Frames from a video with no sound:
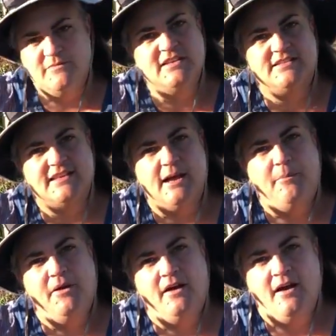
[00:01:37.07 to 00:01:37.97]
this
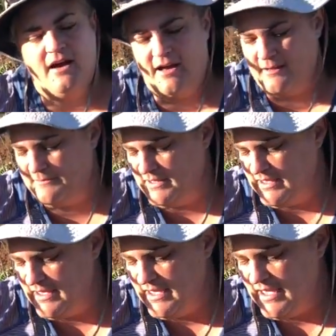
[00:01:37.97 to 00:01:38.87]
up
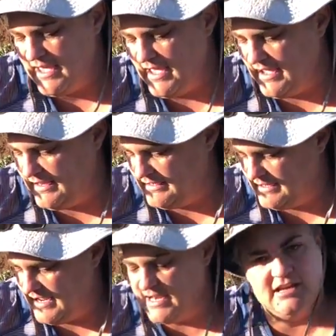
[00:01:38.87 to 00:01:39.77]
and
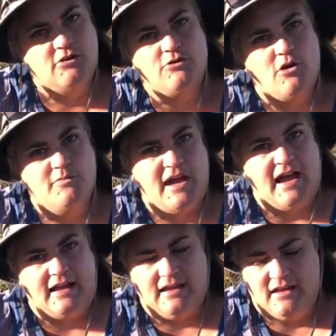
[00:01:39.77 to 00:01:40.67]
it'll grow
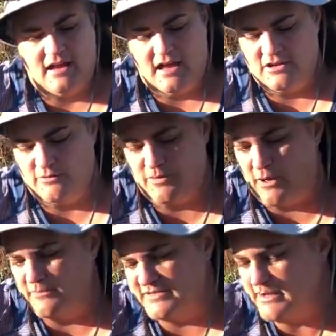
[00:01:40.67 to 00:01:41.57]
back, no
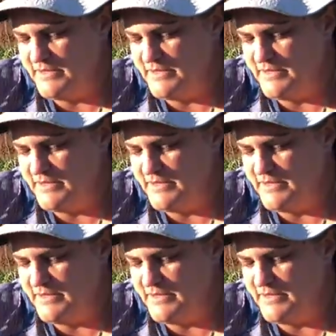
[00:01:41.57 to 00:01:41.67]
problem. Some of